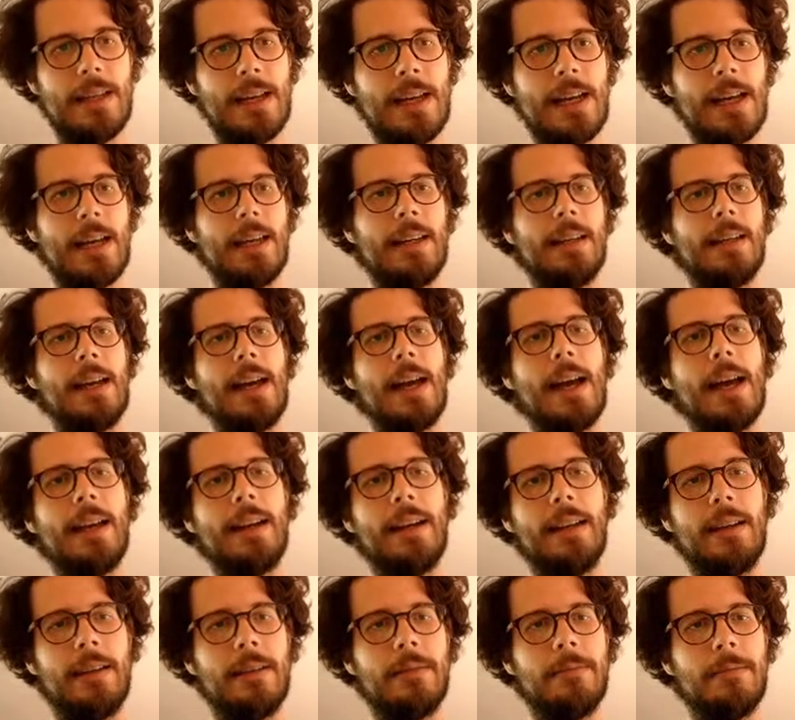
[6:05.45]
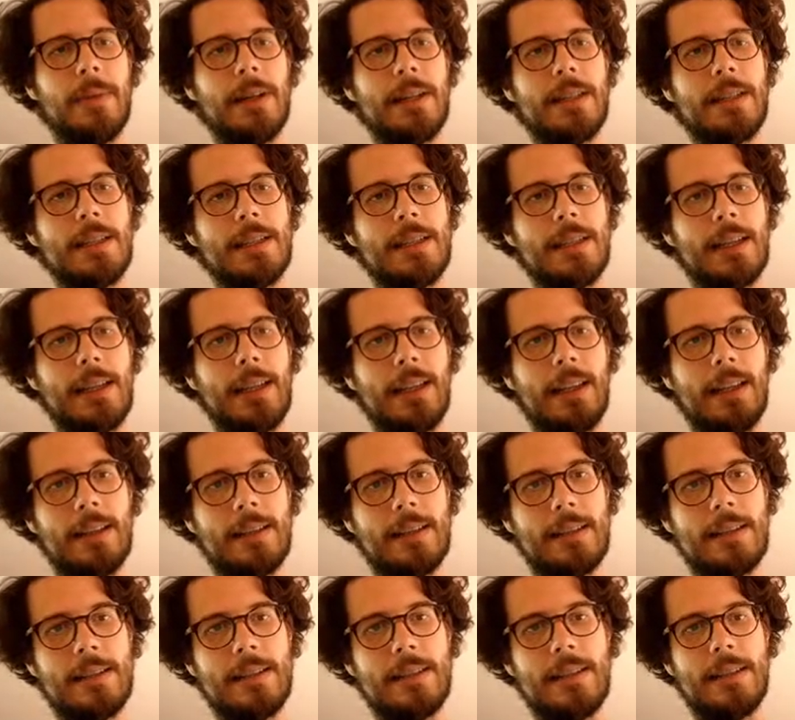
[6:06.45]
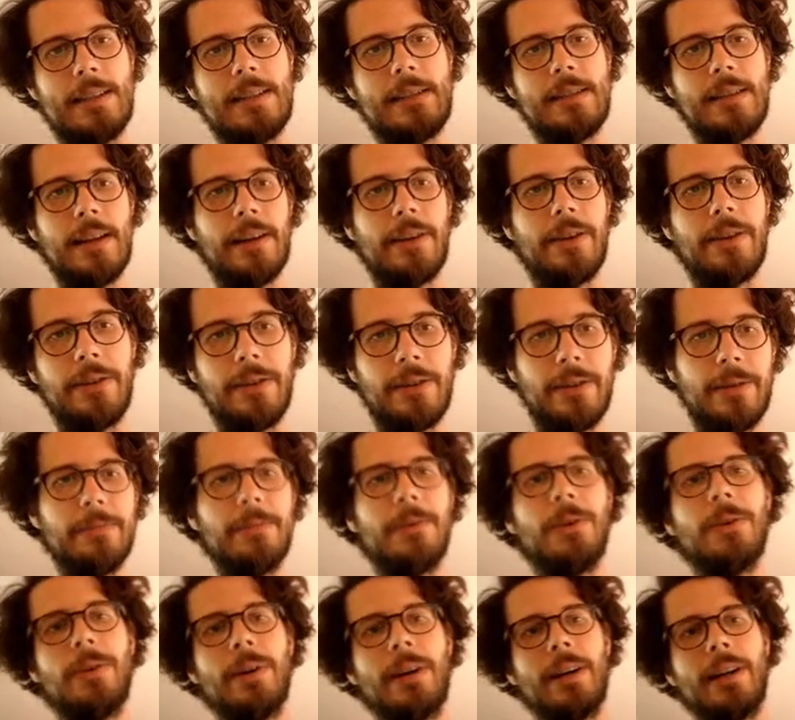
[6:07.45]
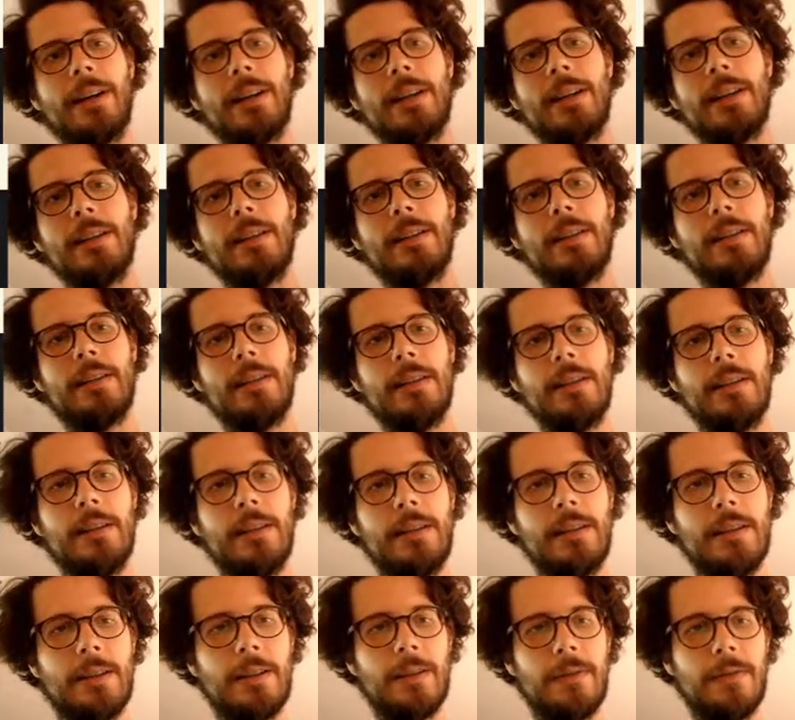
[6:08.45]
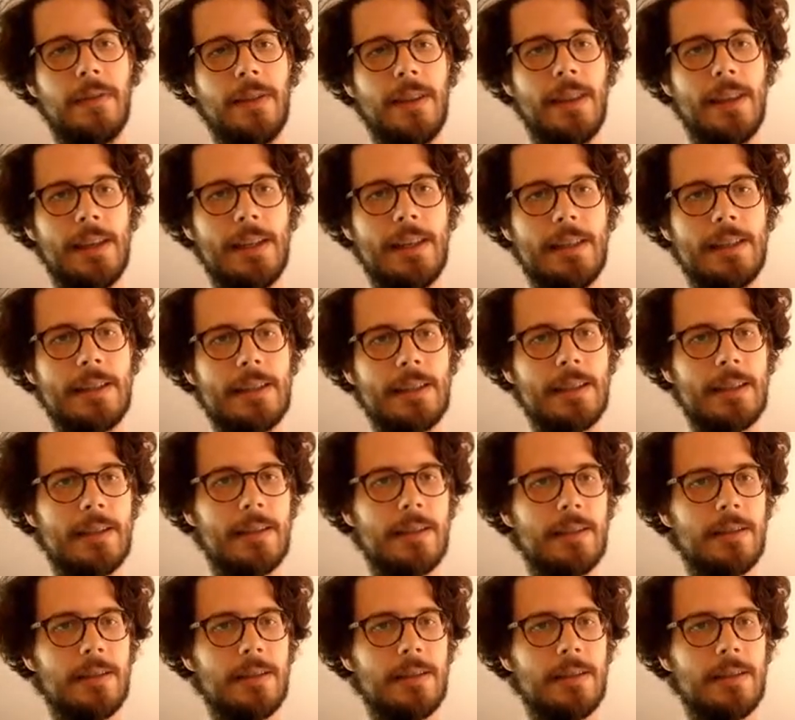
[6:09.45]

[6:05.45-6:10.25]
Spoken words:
and any matches against 0 or more of these.